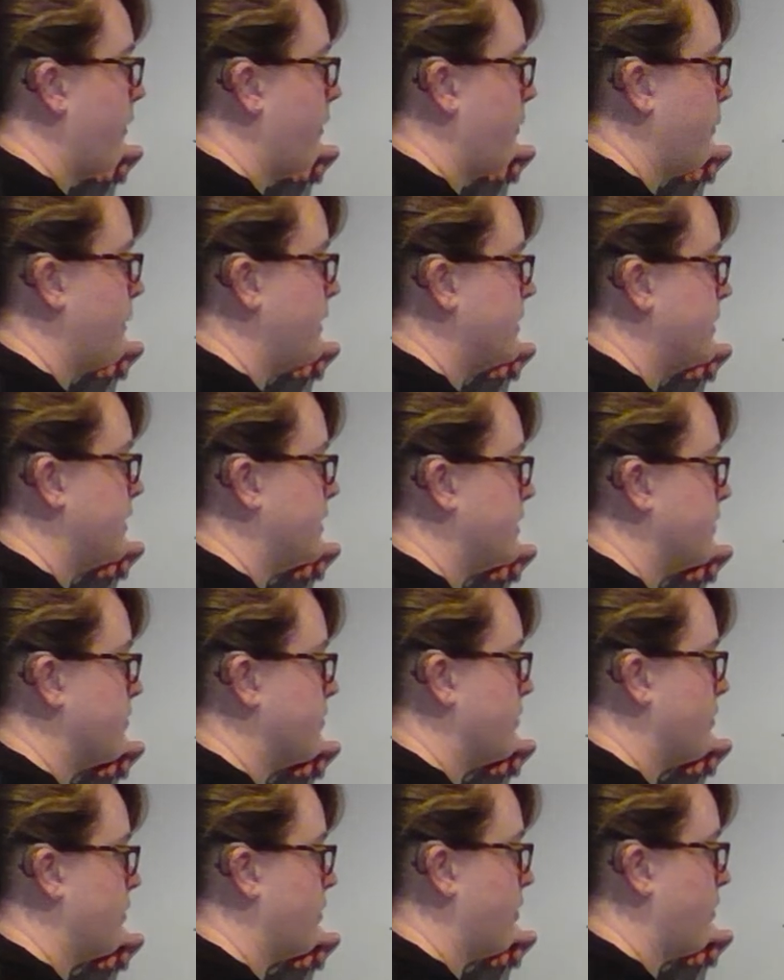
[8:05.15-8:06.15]
which is
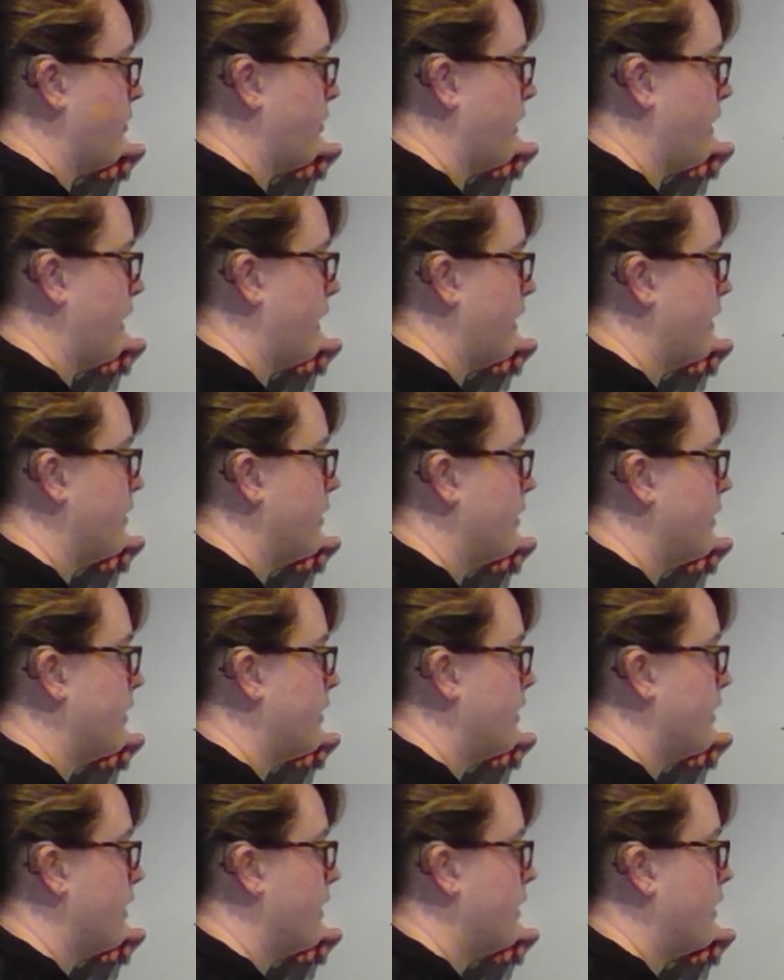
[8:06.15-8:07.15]
root 3
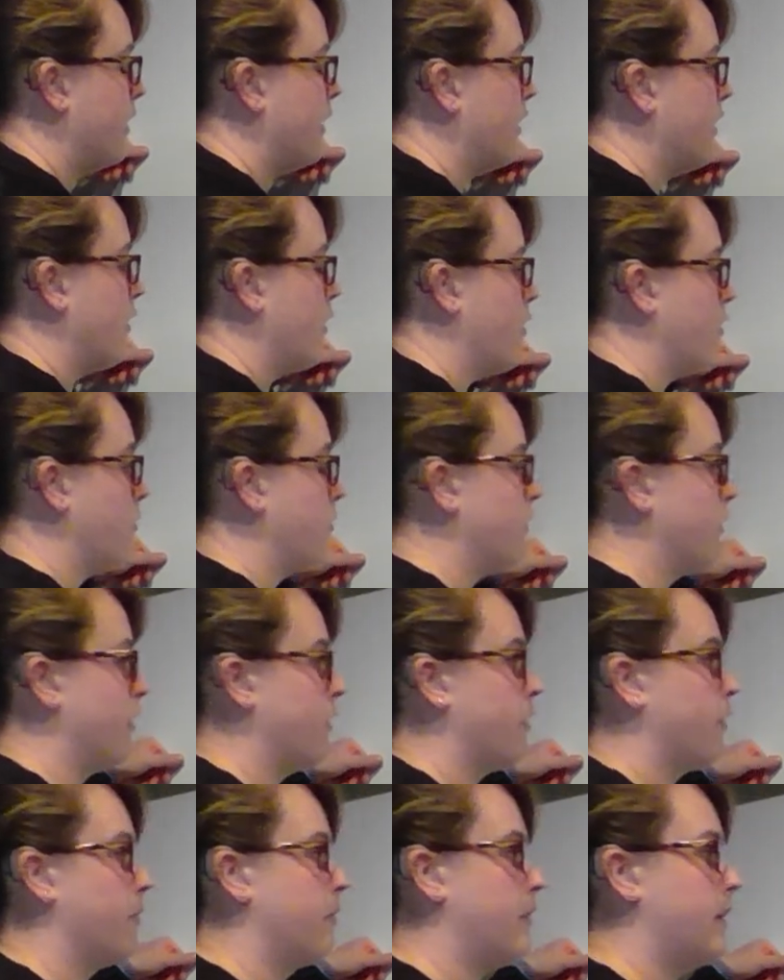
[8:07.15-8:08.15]
over
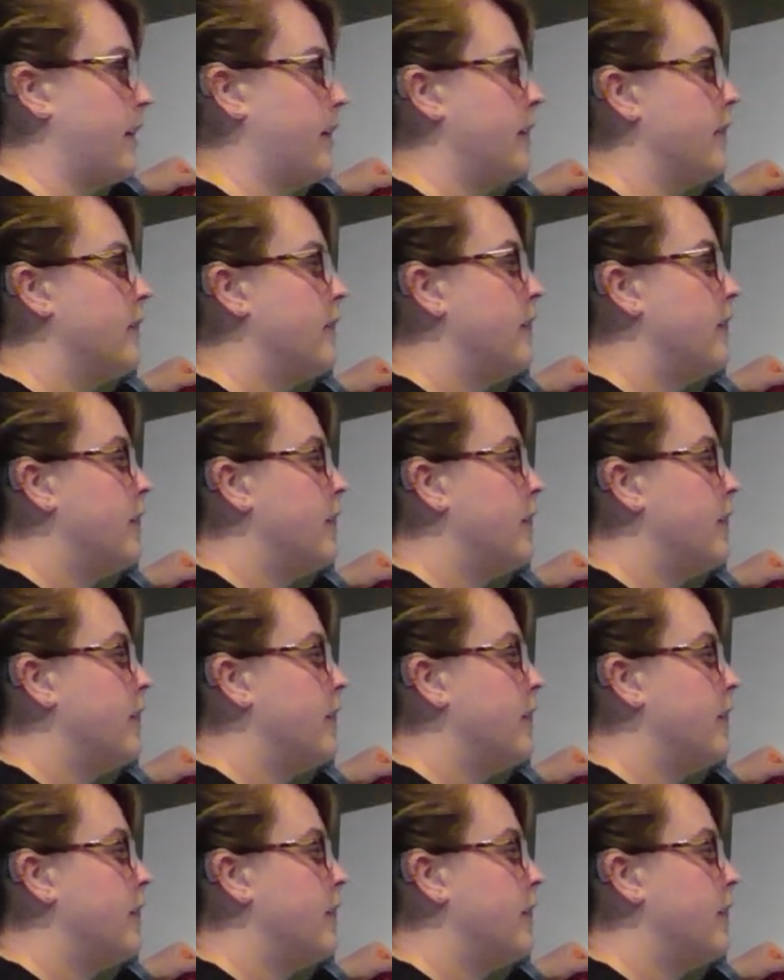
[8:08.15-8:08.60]
3.